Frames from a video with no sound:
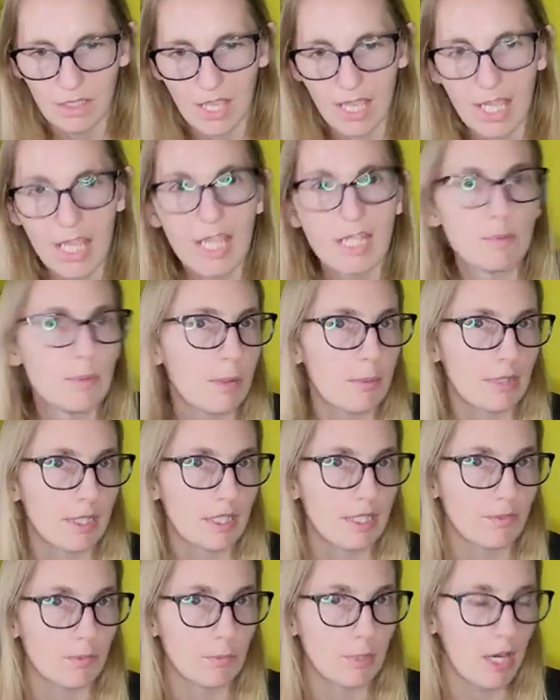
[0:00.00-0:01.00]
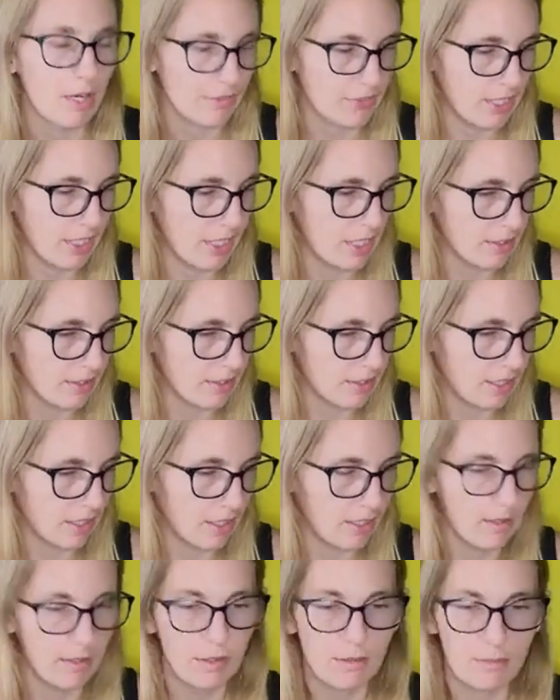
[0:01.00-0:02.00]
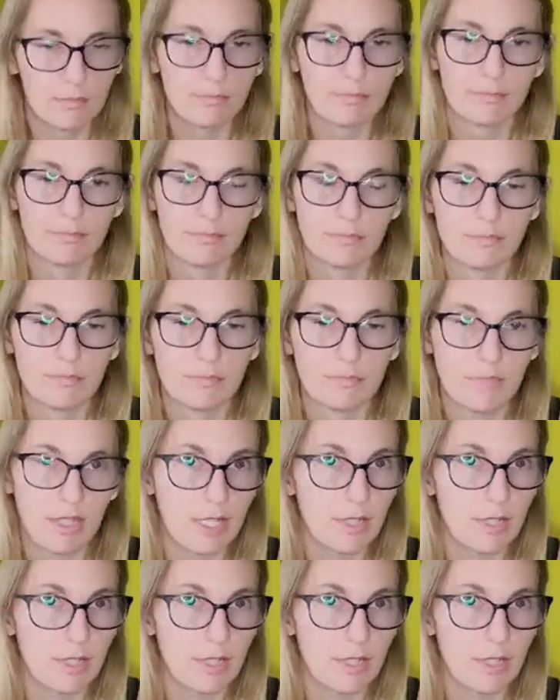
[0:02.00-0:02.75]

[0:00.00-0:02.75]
and people that live in poverty, and the